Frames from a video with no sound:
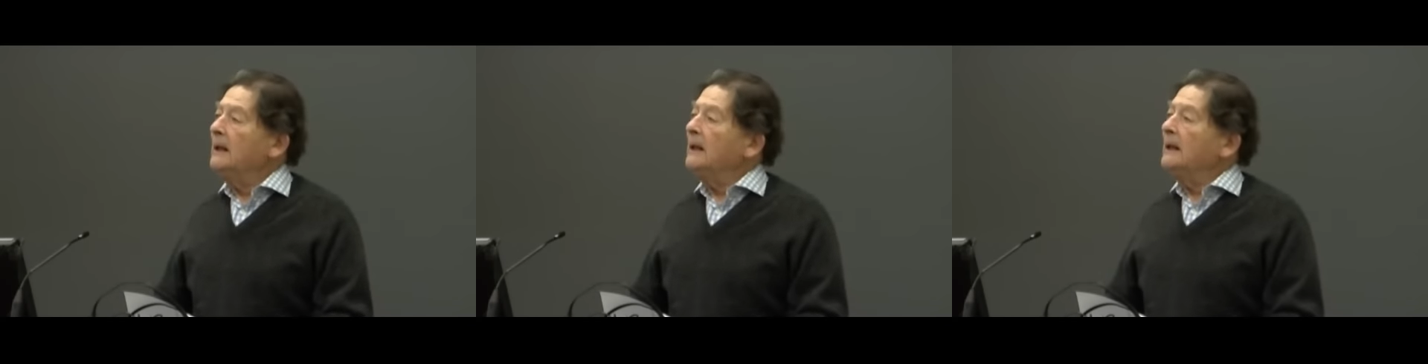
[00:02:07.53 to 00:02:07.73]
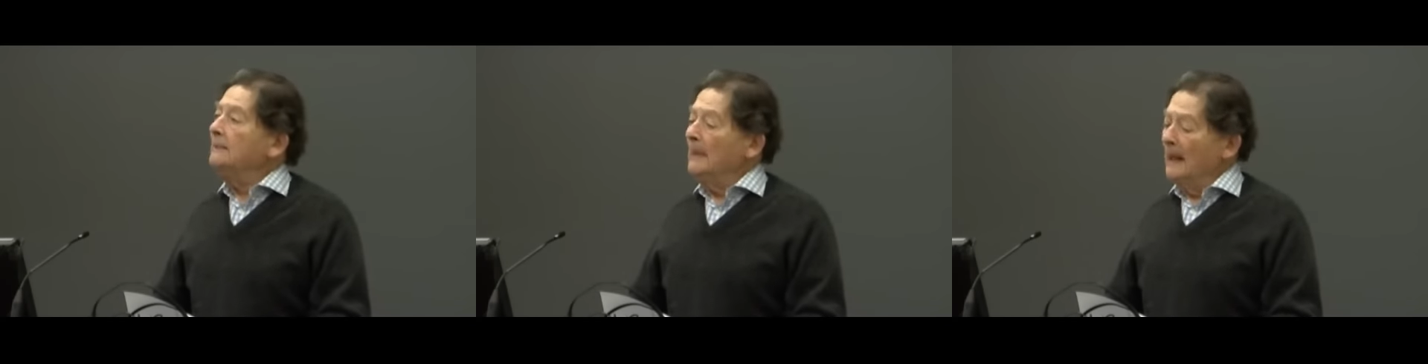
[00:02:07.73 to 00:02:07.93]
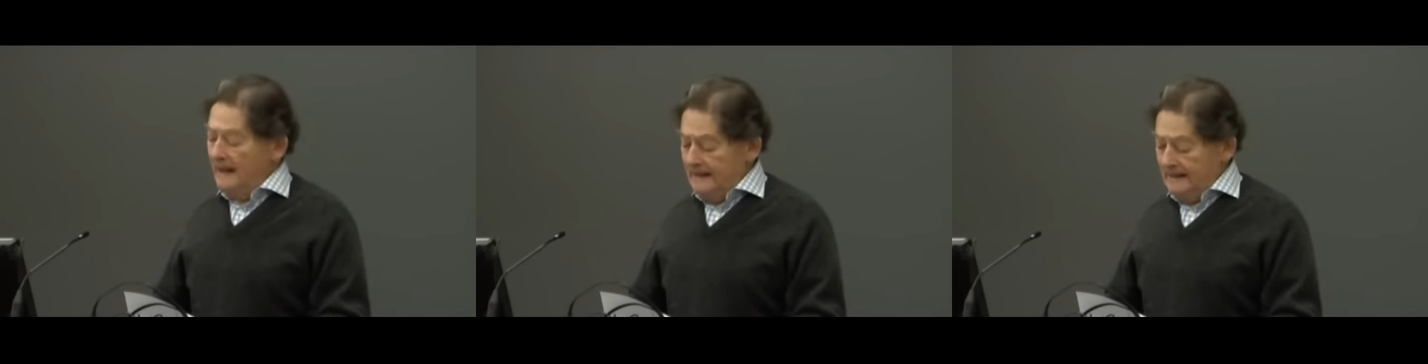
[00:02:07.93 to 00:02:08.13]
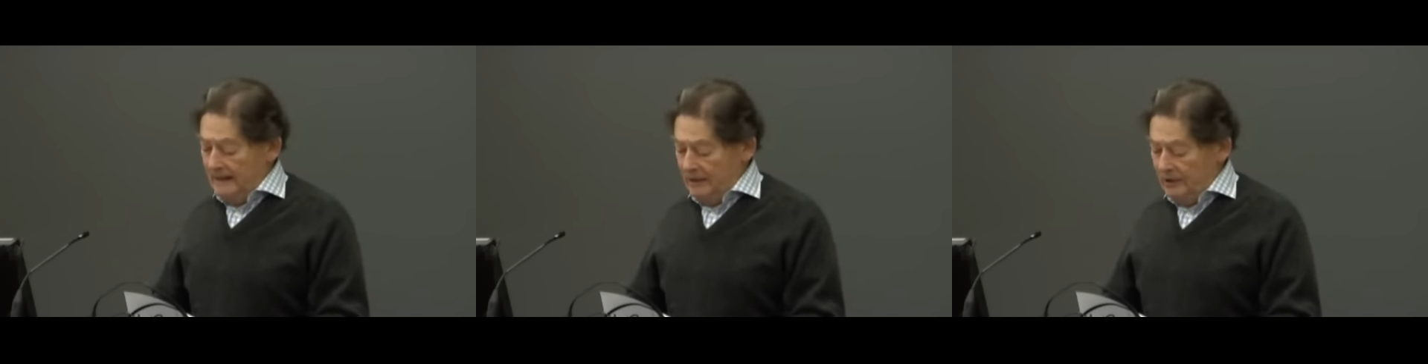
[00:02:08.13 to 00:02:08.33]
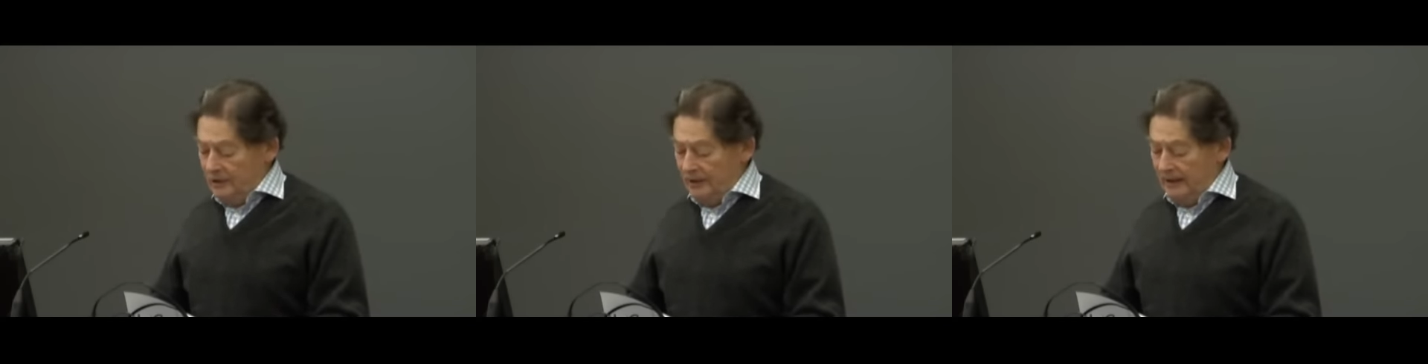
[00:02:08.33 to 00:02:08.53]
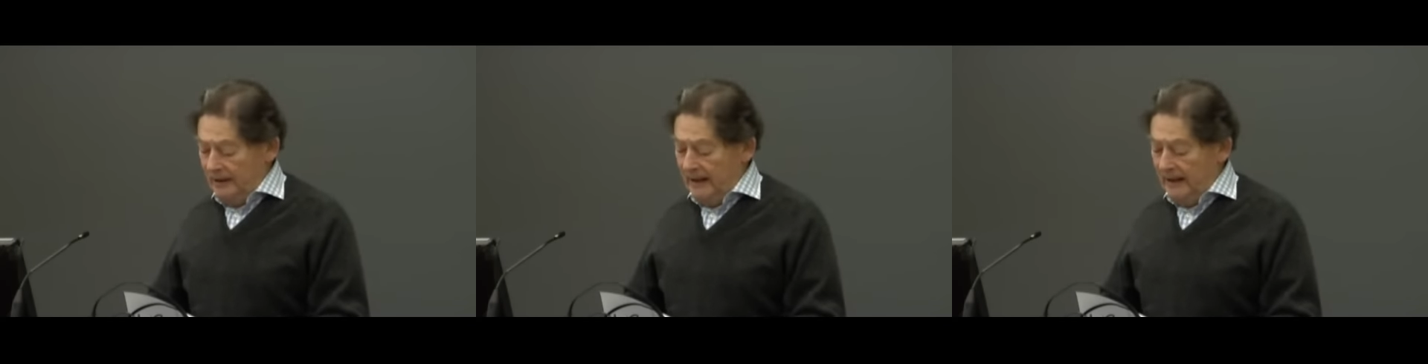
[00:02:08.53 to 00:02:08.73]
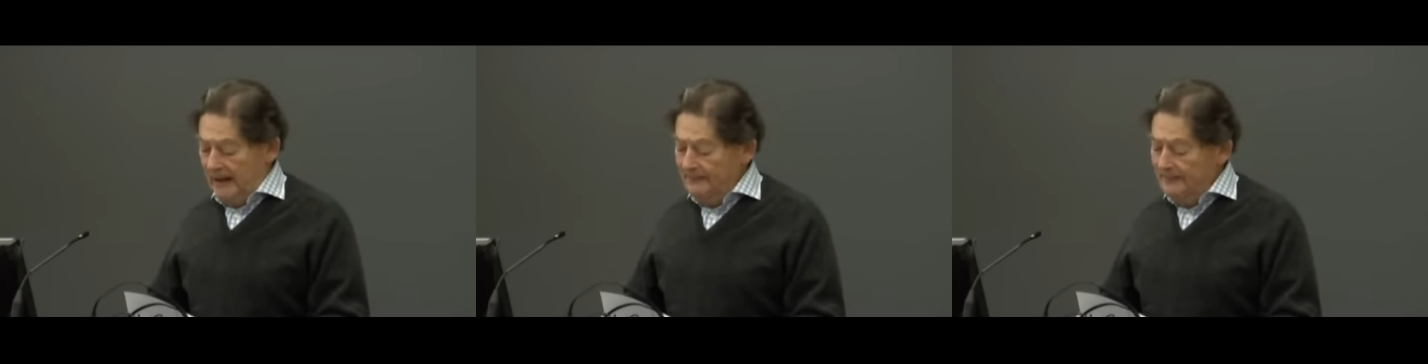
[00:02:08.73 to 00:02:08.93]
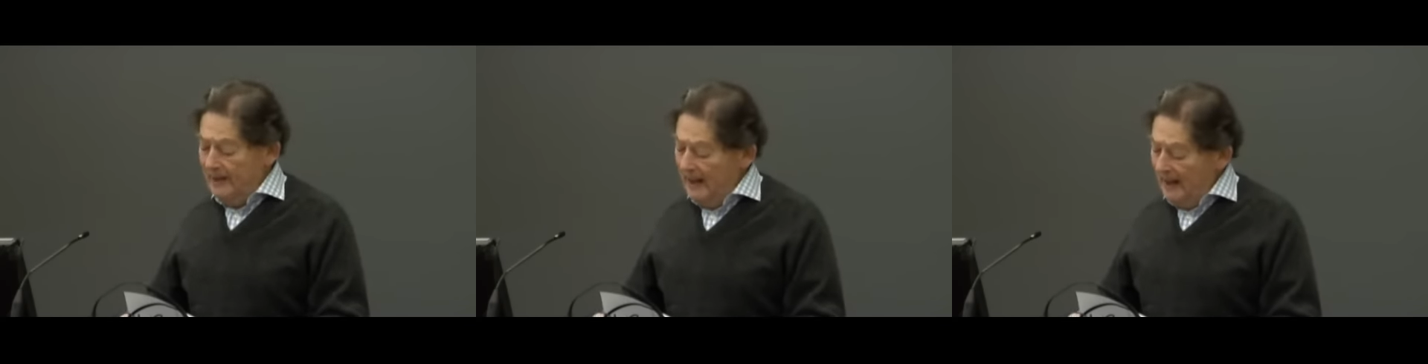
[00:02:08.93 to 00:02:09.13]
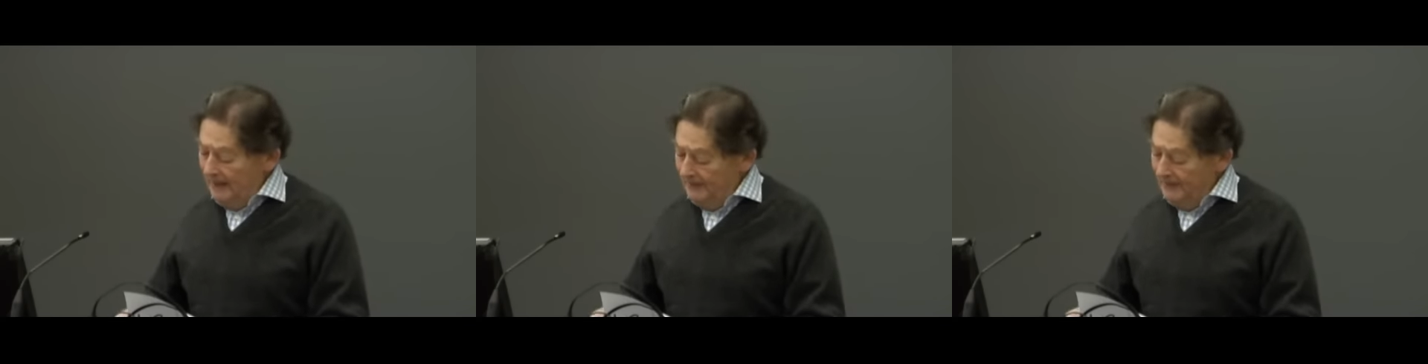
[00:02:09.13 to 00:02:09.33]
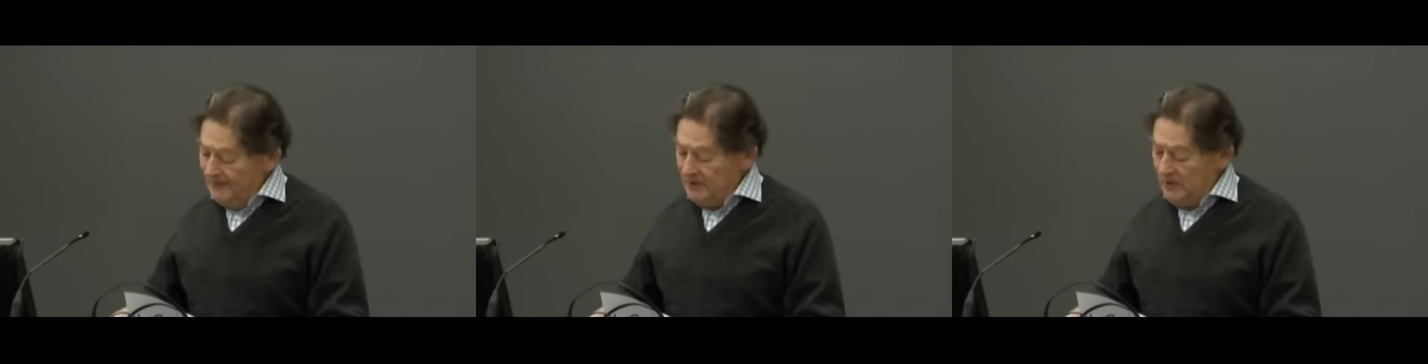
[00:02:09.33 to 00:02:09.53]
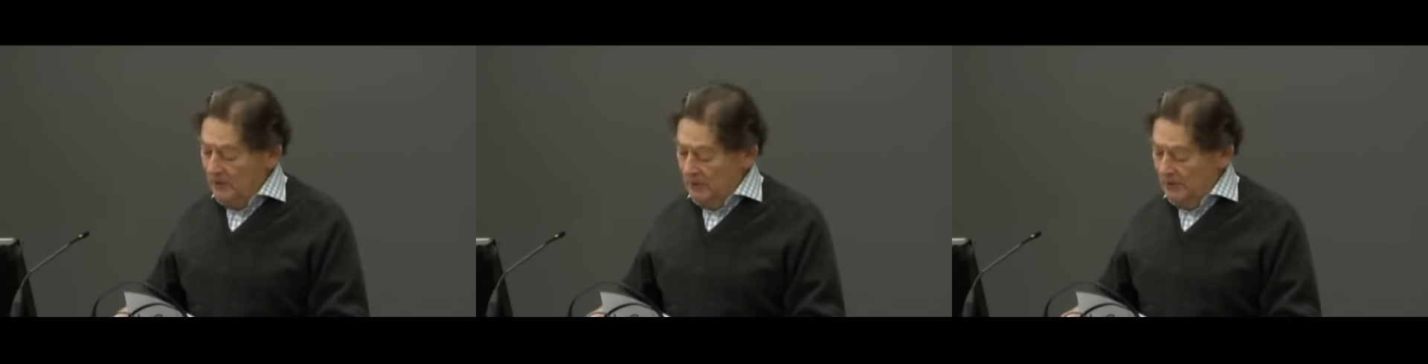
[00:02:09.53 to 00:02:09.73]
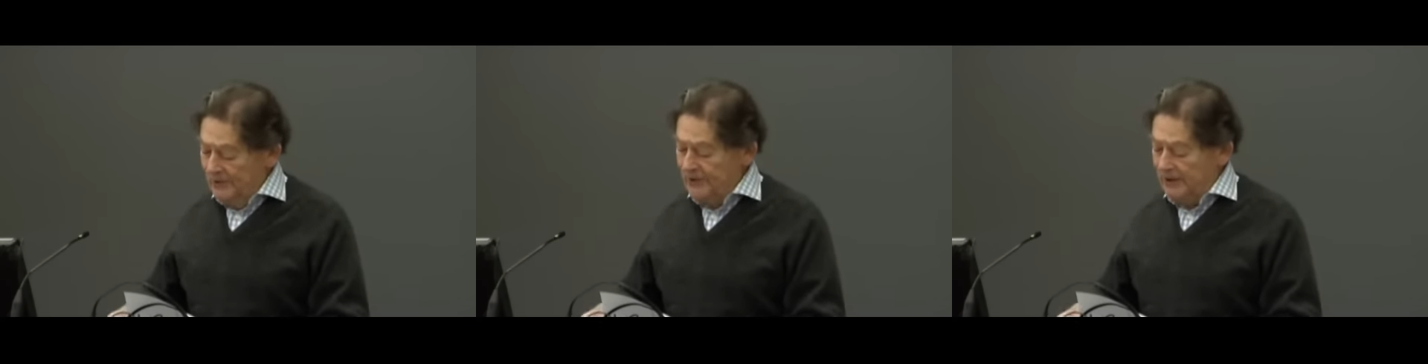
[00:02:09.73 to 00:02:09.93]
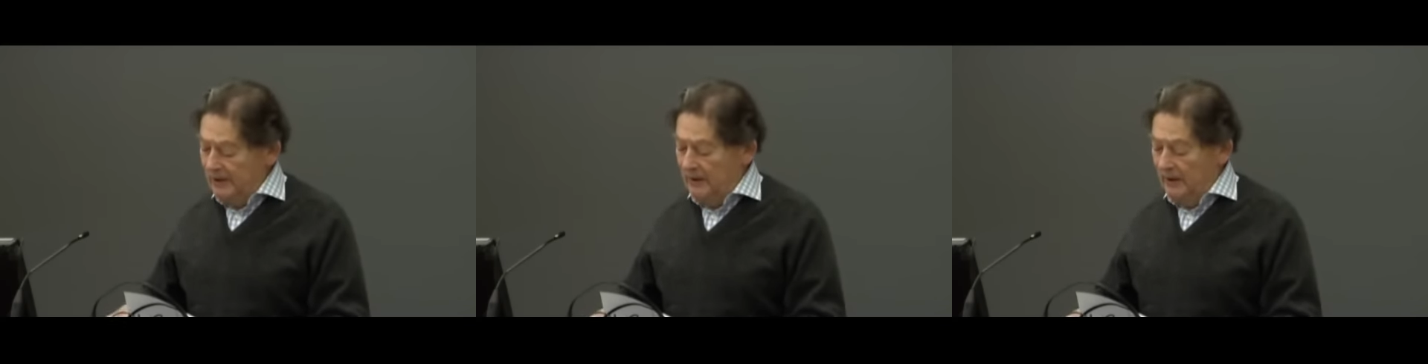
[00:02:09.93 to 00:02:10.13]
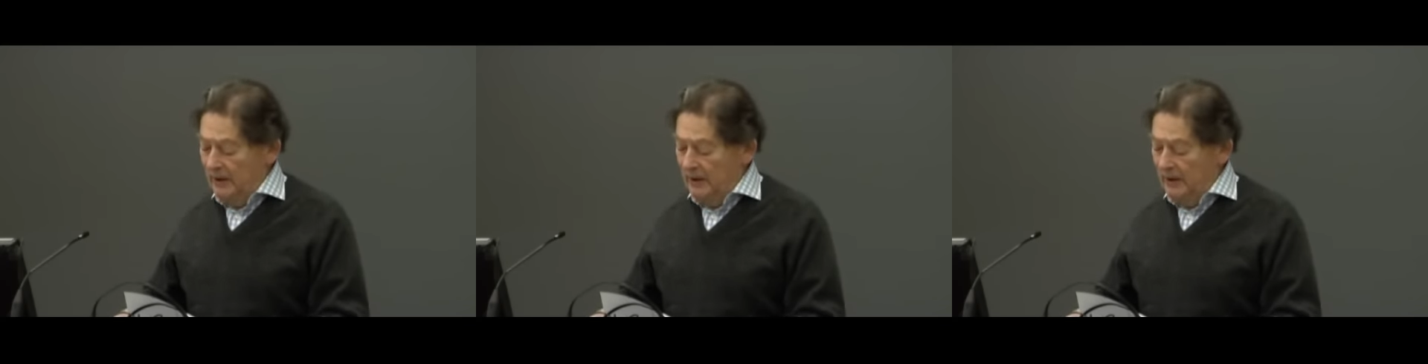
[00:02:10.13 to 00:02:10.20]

in my country, and perhaps also